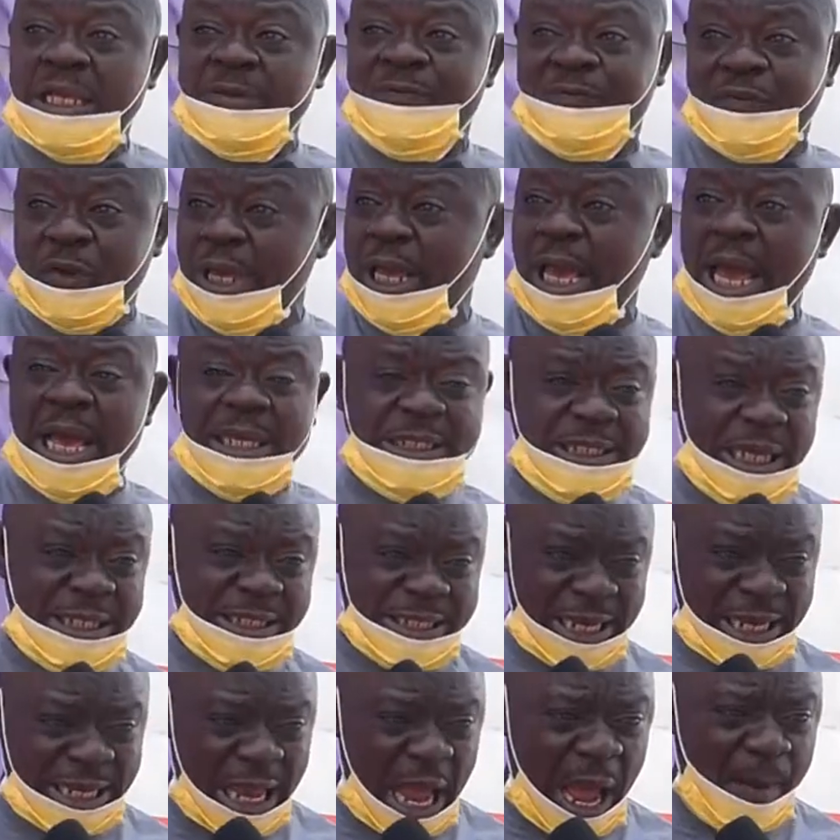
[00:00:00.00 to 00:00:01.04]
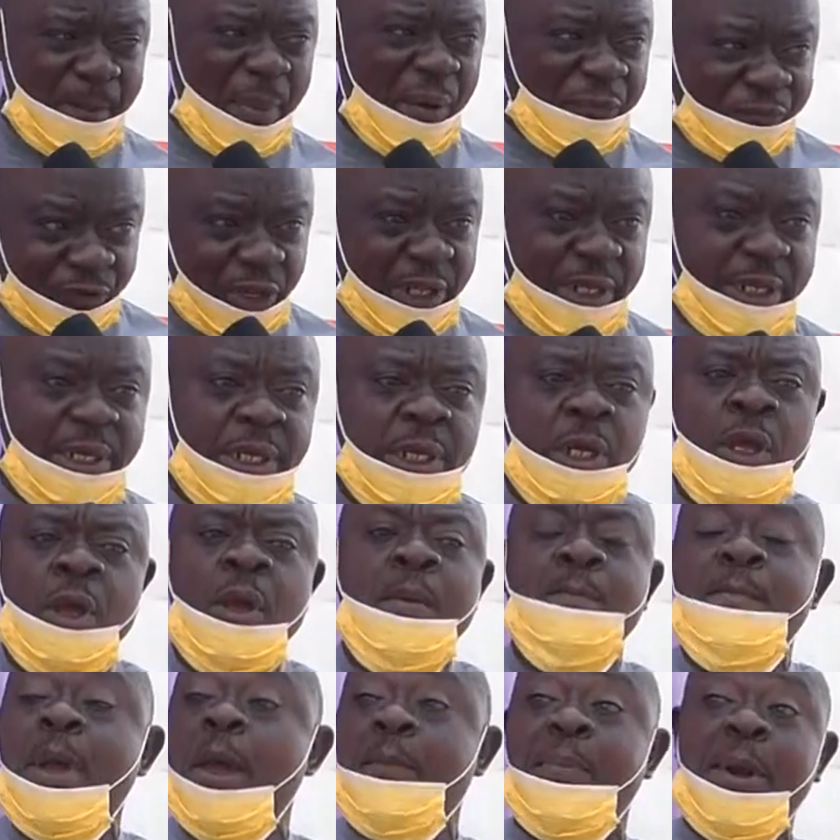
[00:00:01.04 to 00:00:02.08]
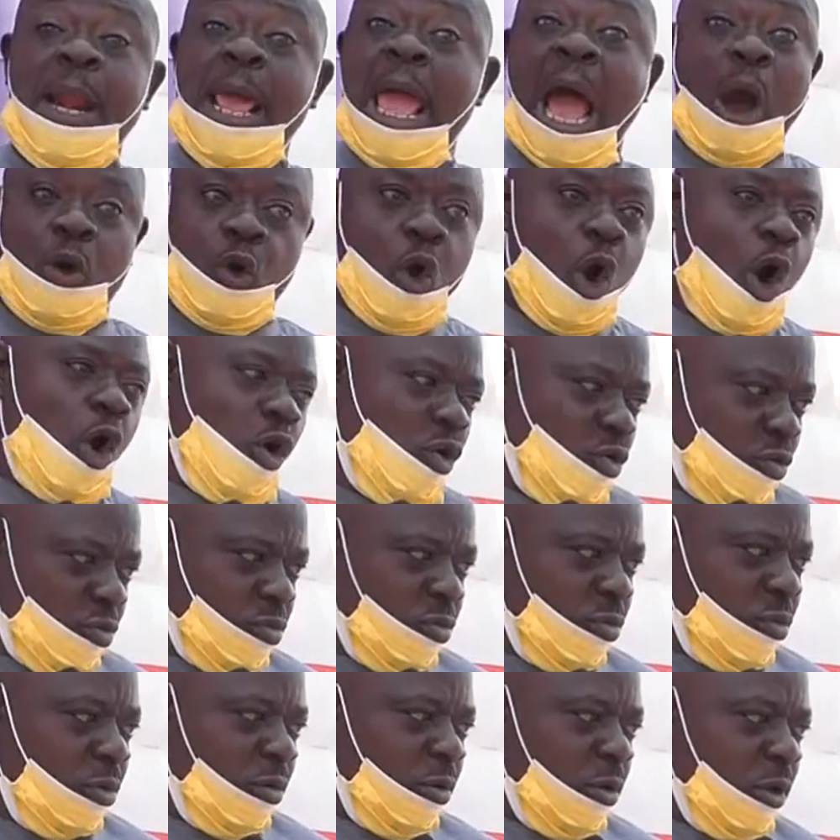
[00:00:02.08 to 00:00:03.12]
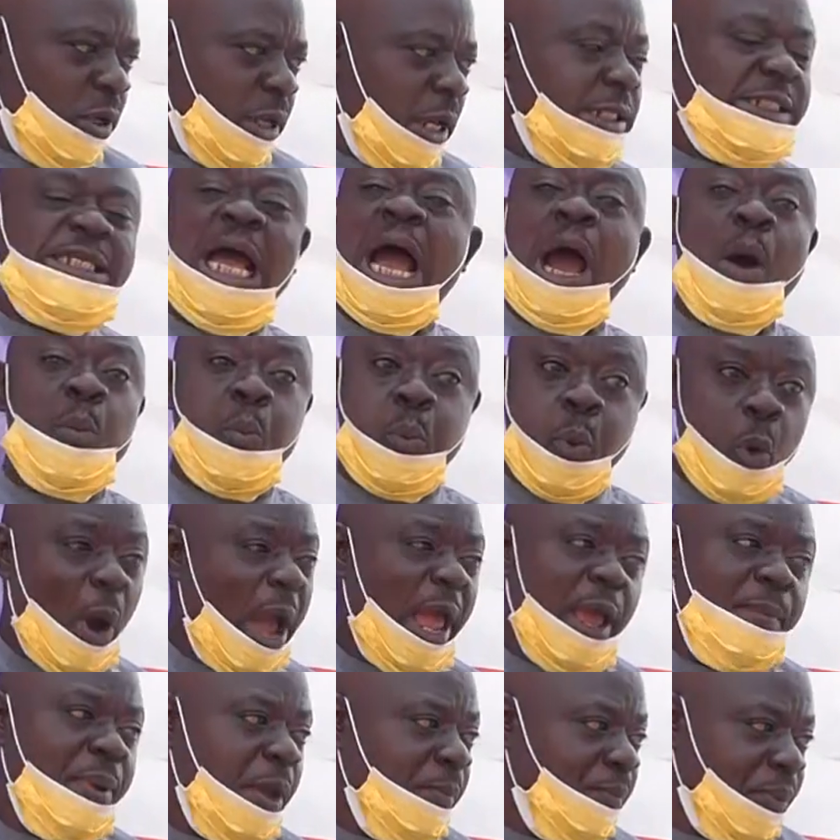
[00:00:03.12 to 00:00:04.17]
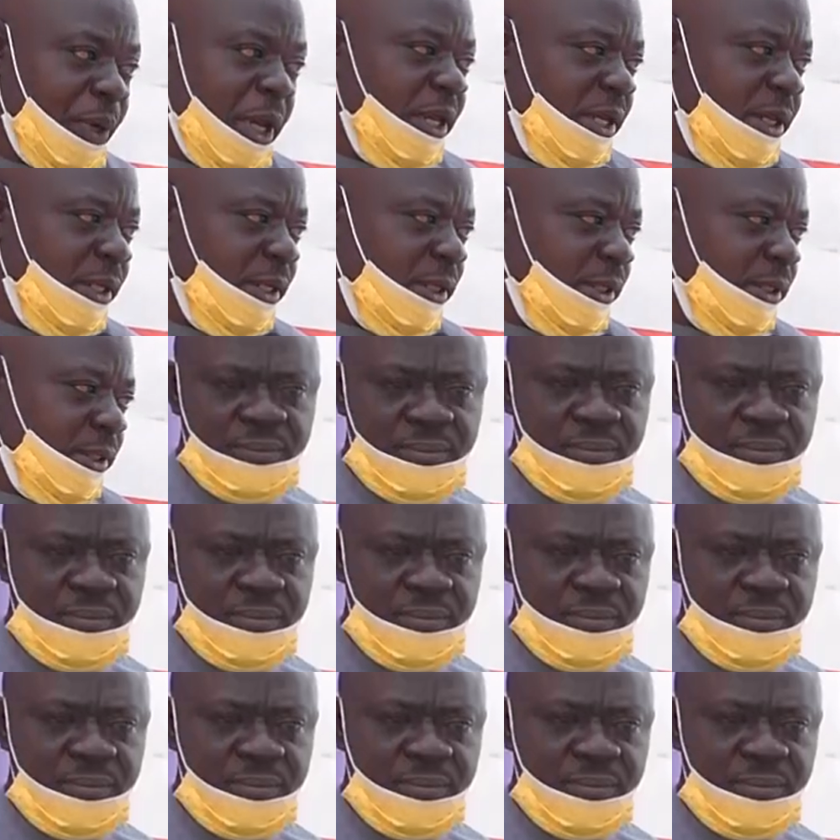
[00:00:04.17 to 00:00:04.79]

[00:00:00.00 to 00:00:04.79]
free HS, Abba free, be brave, I call, and a boy, be brave.